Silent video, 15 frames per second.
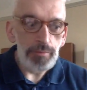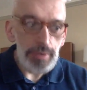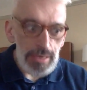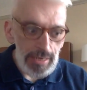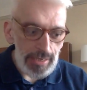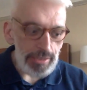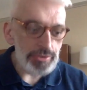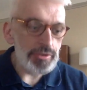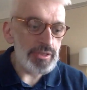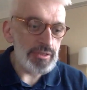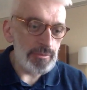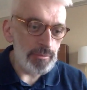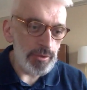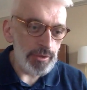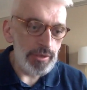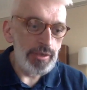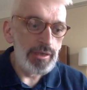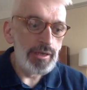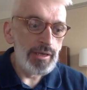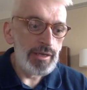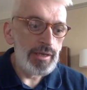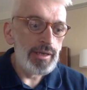really interesting
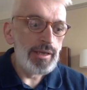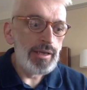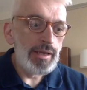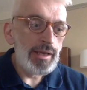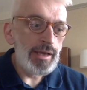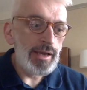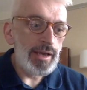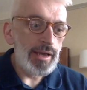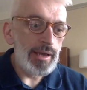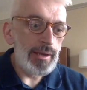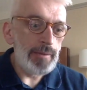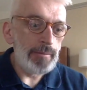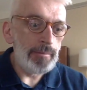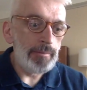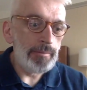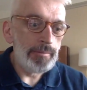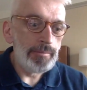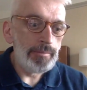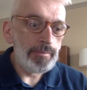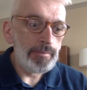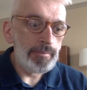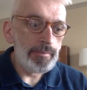work,
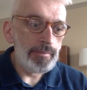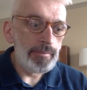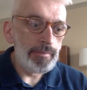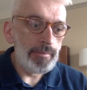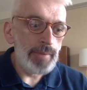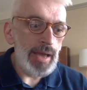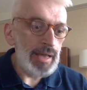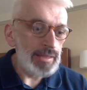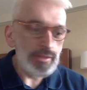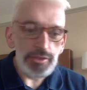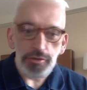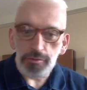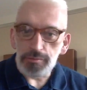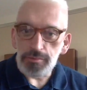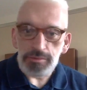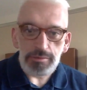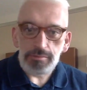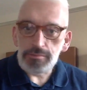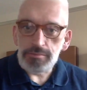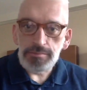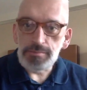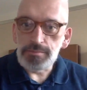and you know,
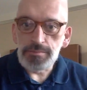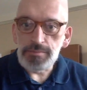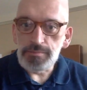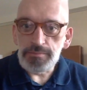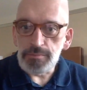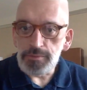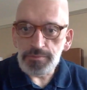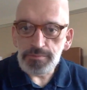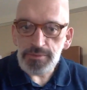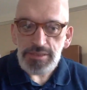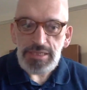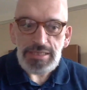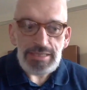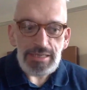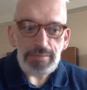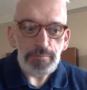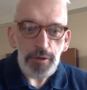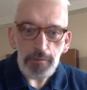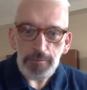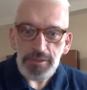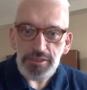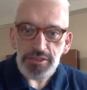we'll seek to get it
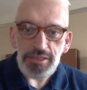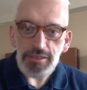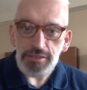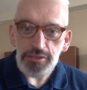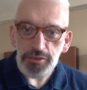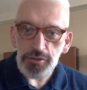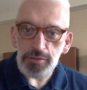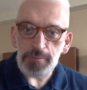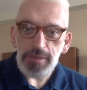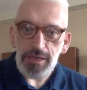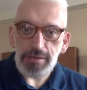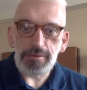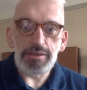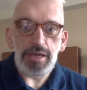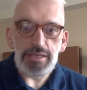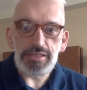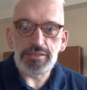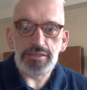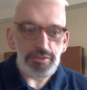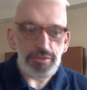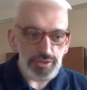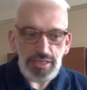published, and so there'll be a nice.
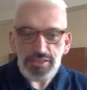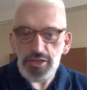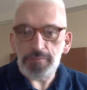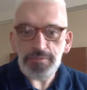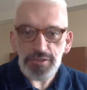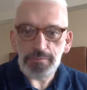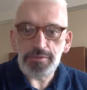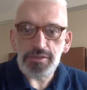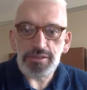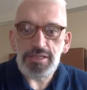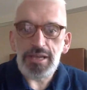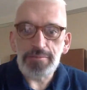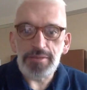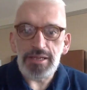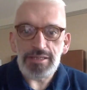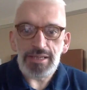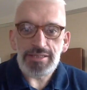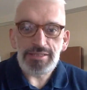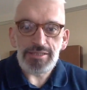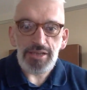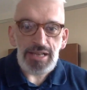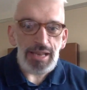There's something that's happened
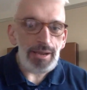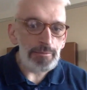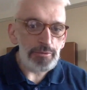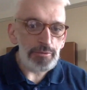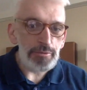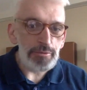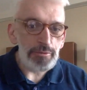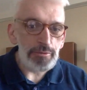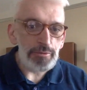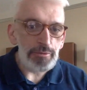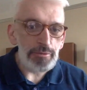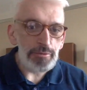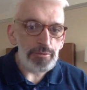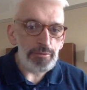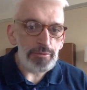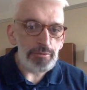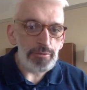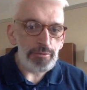that's a collaborative project now,